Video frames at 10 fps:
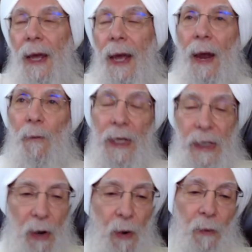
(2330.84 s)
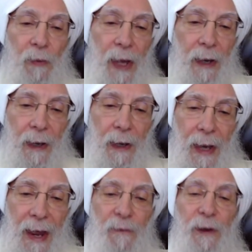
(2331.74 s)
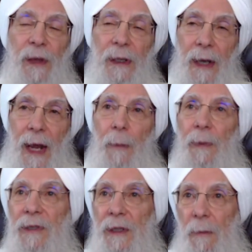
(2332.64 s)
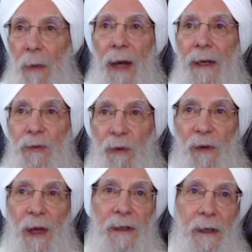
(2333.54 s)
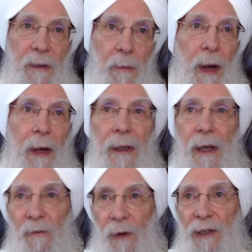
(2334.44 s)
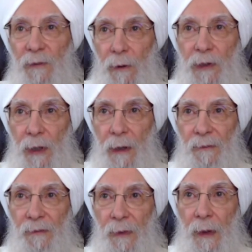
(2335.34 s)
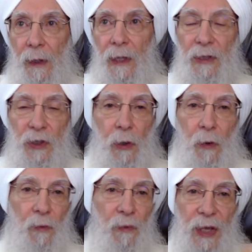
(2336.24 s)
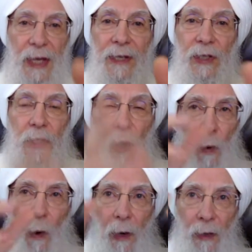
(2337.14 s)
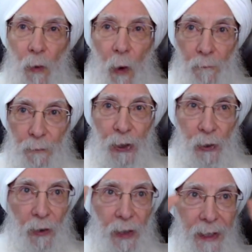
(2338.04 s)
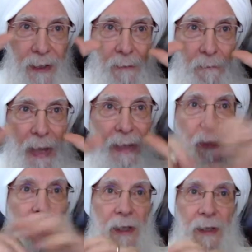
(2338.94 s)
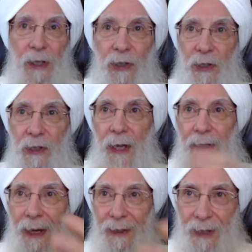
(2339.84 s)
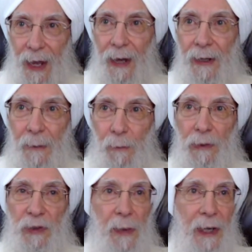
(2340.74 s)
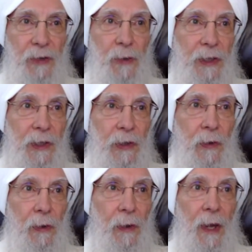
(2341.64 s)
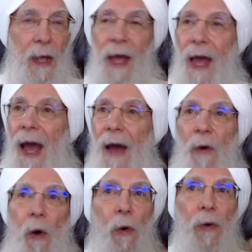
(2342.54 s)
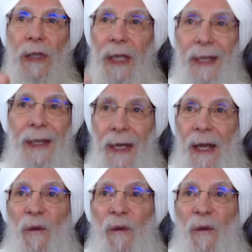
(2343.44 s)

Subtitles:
And we know that everything that happens in the mind is reflected in the body and vice versa. So these quote unquote purely mental conditions like anxiety and post-traumatic stress disorder have a whole litany of